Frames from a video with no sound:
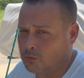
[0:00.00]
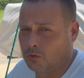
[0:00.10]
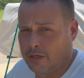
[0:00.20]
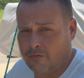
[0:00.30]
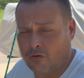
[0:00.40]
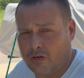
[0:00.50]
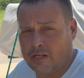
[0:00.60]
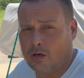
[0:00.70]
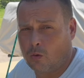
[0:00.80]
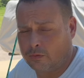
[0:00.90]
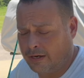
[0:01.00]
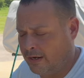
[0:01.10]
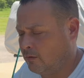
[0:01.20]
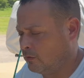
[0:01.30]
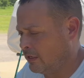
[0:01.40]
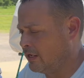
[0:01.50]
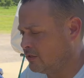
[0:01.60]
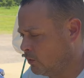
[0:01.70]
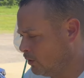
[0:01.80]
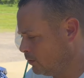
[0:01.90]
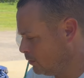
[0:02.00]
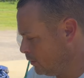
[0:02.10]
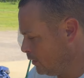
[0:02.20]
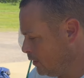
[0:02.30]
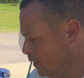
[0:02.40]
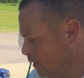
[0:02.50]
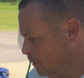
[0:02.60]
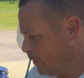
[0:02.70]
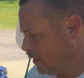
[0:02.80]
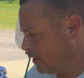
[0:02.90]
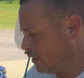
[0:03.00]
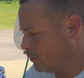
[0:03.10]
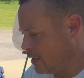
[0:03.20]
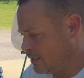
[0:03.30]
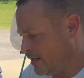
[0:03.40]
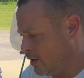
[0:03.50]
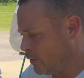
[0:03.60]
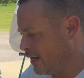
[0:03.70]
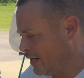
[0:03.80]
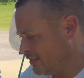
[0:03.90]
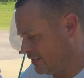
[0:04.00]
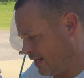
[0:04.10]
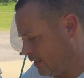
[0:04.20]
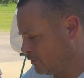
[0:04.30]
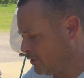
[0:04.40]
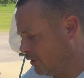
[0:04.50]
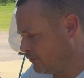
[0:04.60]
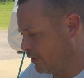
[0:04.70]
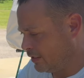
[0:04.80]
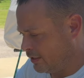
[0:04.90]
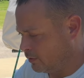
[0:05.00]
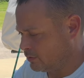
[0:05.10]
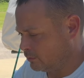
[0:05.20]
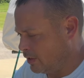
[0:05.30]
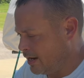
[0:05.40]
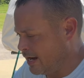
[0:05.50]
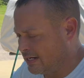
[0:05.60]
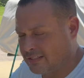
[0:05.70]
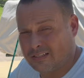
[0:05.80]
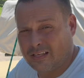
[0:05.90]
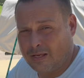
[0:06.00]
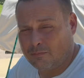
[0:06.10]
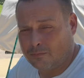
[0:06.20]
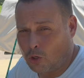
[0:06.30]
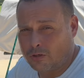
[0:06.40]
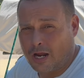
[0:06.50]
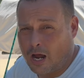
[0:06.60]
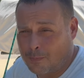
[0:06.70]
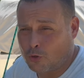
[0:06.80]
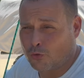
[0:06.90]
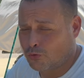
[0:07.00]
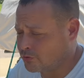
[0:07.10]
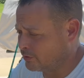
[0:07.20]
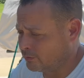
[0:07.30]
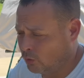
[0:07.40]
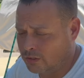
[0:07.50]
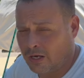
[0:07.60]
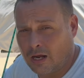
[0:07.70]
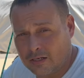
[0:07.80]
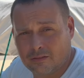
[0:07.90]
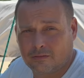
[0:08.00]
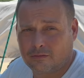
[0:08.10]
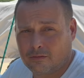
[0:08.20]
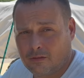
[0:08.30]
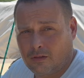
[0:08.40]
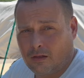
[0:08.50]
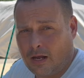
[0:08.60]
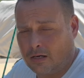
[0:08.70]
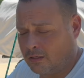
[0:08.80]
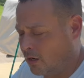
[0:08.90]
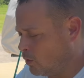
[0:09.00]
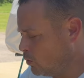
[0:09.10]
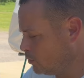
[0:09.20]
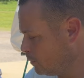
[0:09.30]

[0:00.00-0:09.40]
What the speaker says: We'll give you a video on that when I get to it. But right now, we kind of just got them stuffed right now with some rags, just to keep dirt daubers and whatnot out of the hole.